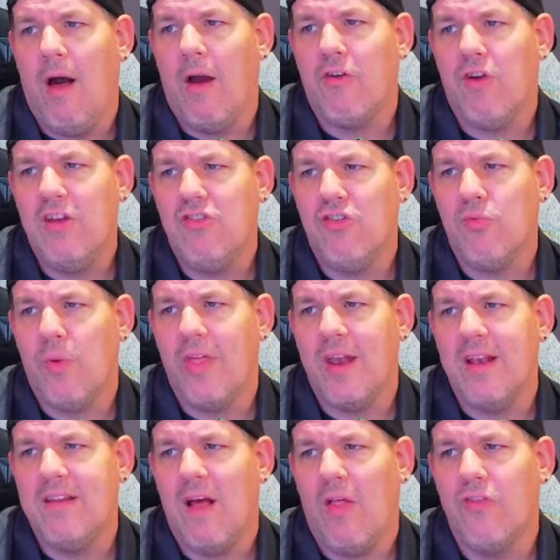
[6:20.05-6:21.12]
Creatures with an
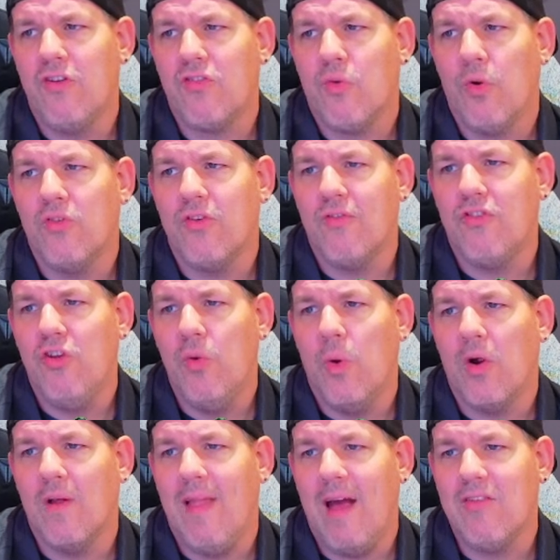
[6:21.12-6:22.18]
intelligence scores of 2
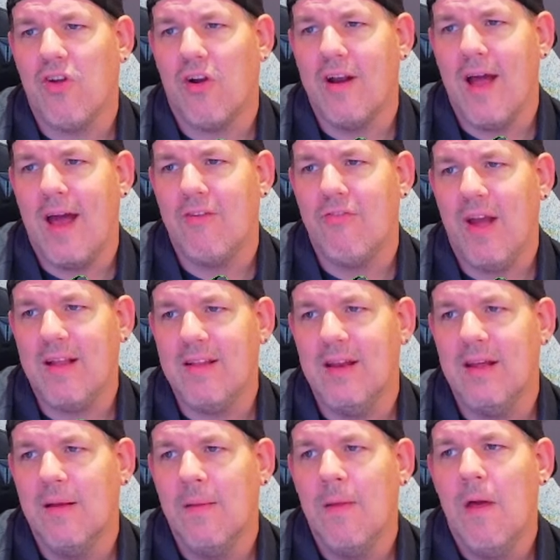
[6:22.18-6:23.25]
or less are not affected,